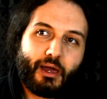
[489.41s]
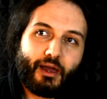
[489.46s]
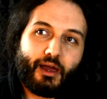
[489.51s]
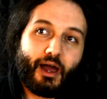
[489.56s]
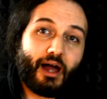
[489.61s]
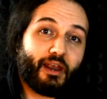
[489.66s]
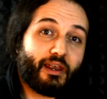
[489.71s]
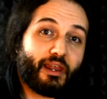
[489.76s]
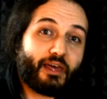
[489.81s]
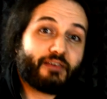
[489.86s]

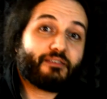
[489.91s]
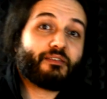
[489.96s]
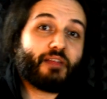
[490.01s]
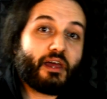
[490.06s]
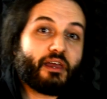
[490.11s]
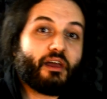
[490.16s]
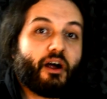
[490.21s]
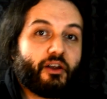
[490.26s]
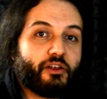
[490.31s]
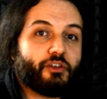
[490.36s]
unless
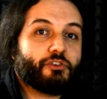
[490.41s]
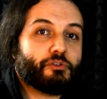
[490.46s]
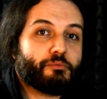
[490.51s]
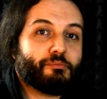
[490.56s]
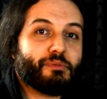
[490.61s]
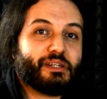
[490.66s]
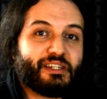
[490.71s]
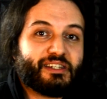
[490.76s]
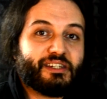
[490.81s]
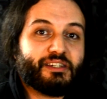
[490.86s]
they are into
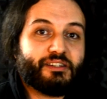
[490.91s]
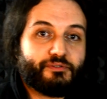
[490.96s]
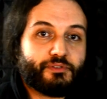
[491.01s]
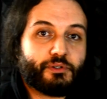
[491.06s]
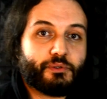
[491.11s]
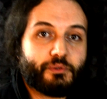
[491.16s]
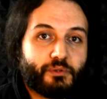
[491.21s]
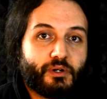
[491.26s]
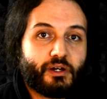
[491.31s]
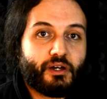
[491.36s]

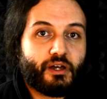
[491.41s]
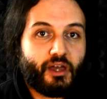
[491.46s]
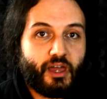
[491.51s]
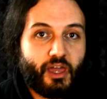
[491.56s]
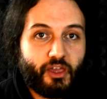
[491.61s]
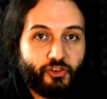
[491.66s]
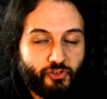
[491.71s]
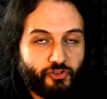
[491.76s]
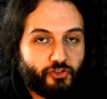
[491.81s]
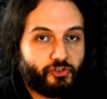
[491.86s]
medieval
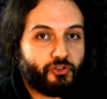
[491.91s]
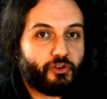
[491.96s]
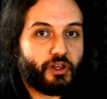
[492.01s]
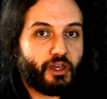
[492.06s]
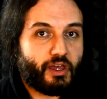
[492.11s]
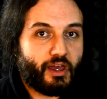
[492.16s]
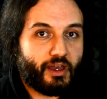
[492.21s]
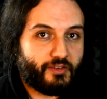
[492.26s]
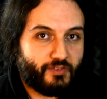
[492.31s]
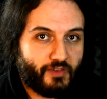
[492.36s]

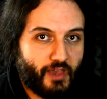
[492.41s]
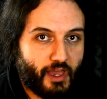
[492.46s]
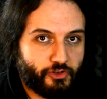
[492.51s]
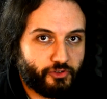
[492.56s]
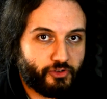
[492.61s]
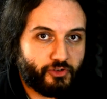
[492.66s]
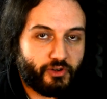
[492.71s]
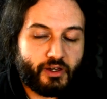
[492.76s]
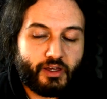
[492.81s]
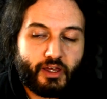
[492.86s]
history,
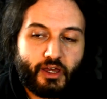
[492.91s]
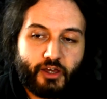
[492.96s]
etc.